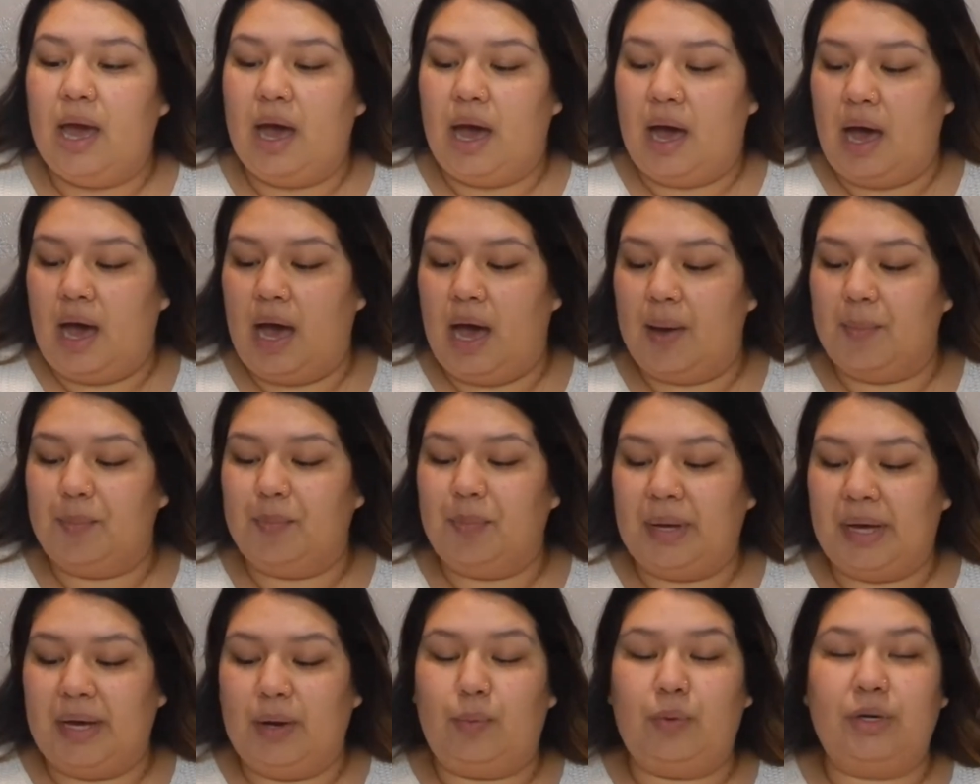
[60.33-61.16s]

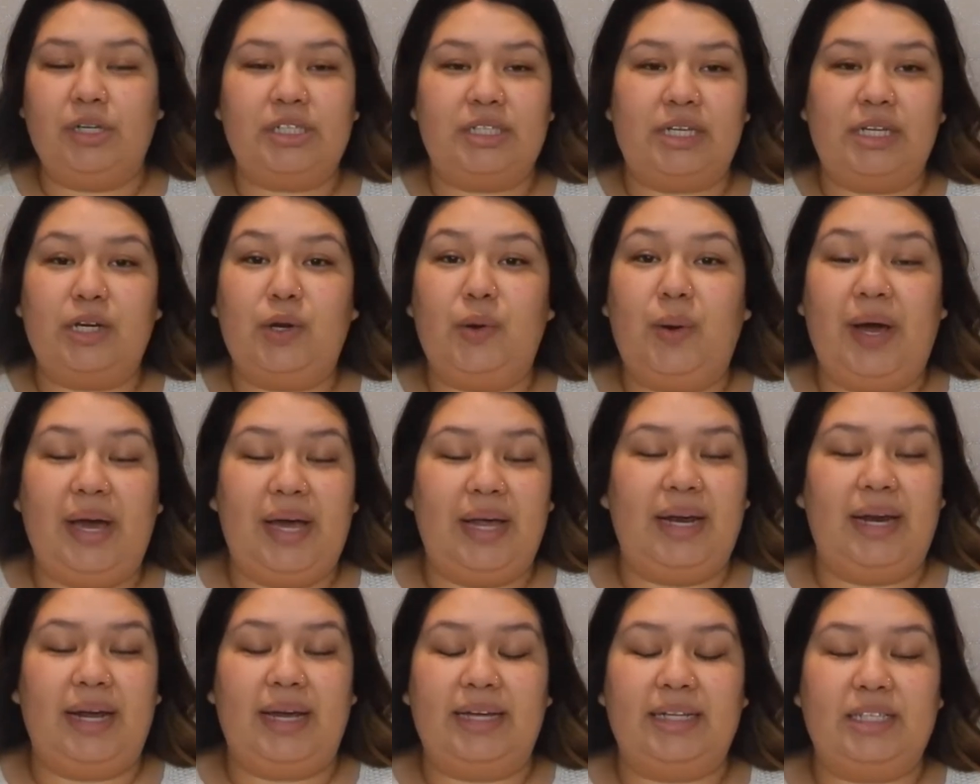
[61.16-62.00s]
But we're just gonna go
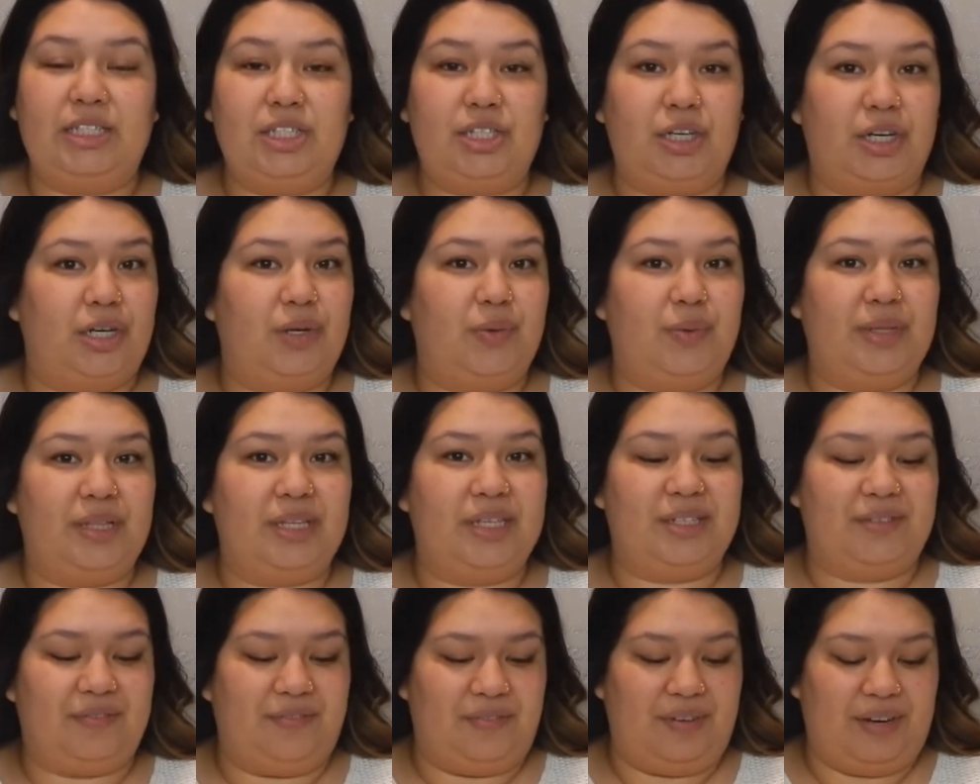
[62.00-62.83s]
ahead and get started with
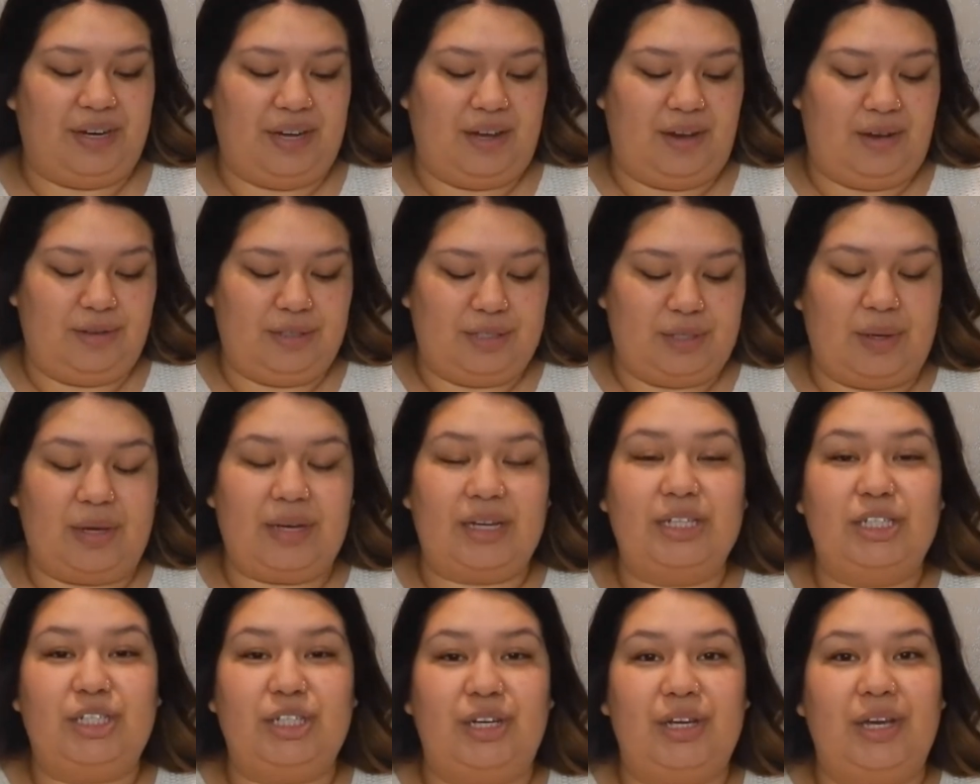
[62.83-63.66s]
this video so I can
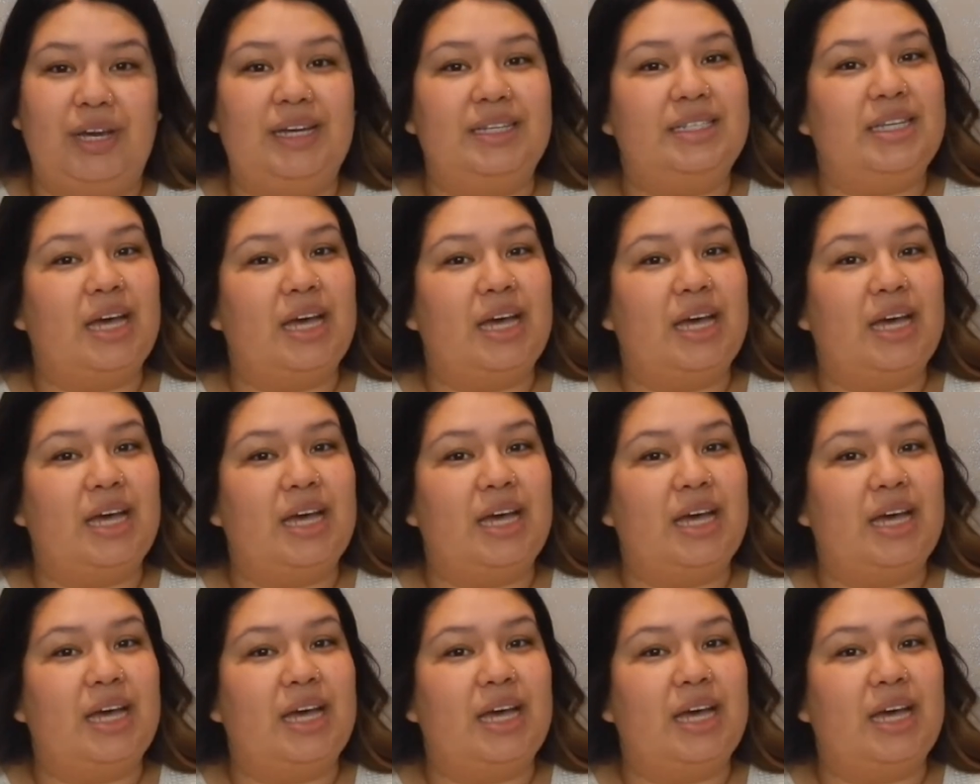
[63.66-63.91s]
show you guys